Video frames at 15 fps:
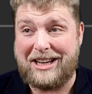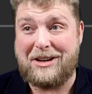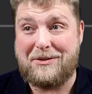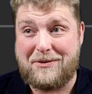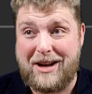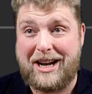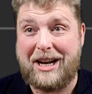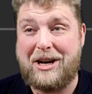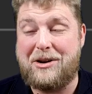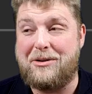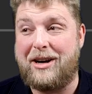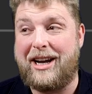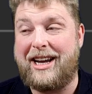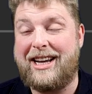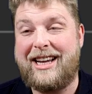very
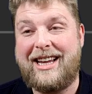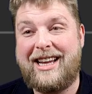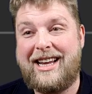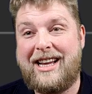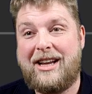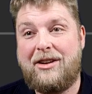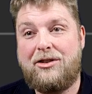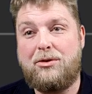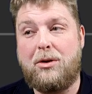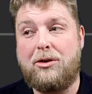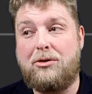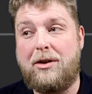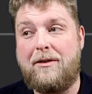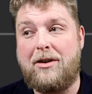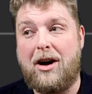quick. So once
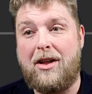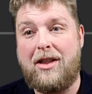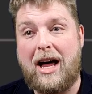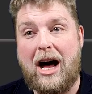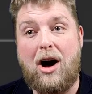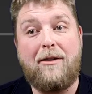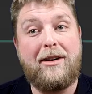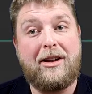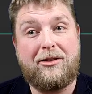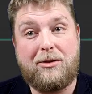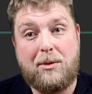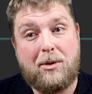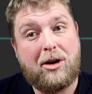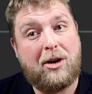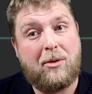we've got that, obviously we're
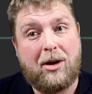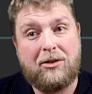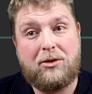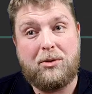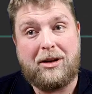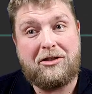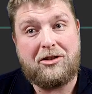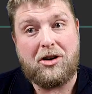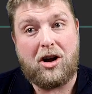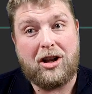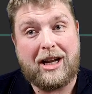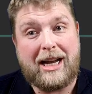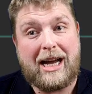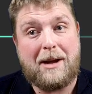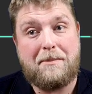going to want to install
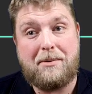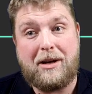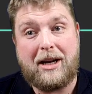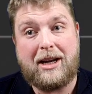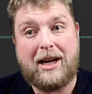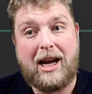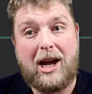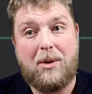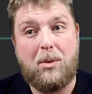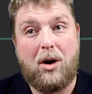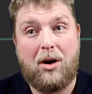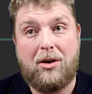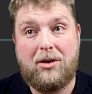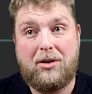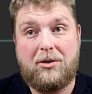an APK,
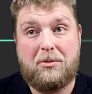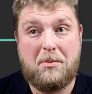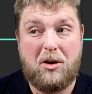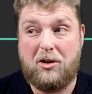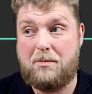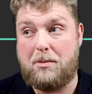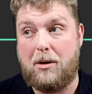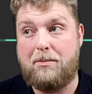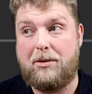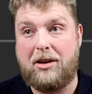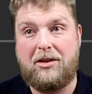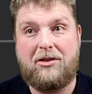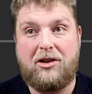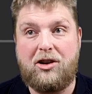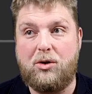what's most popular
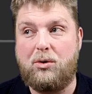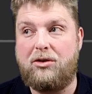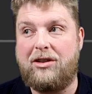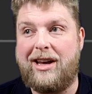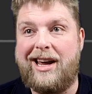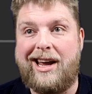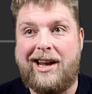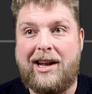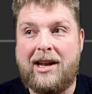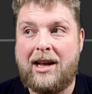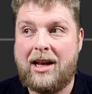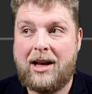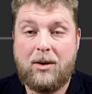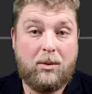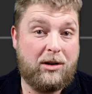to use it in,
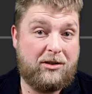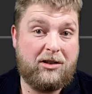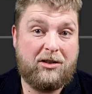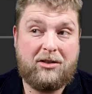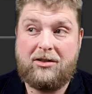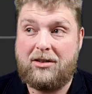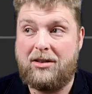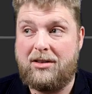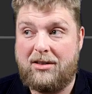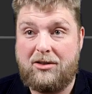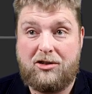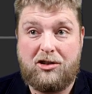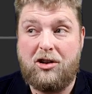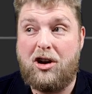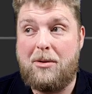which is
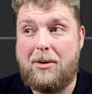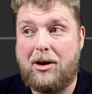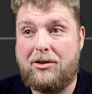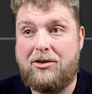Showbox,